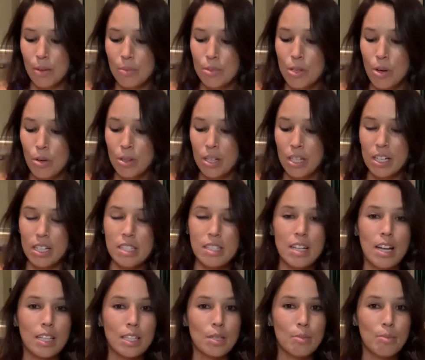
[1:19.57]
know that it's
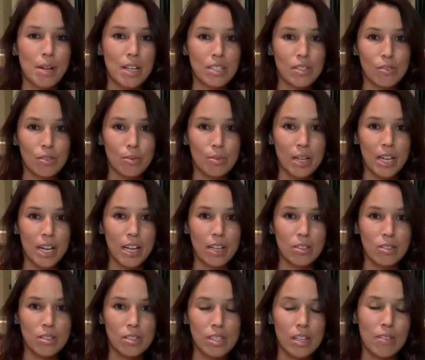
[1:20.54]
not the best for my
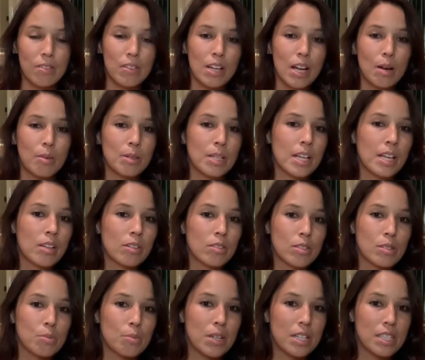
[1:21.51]
ankles given how many ankle
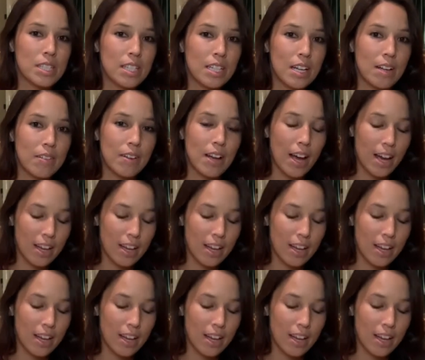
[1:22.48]
sprains that I've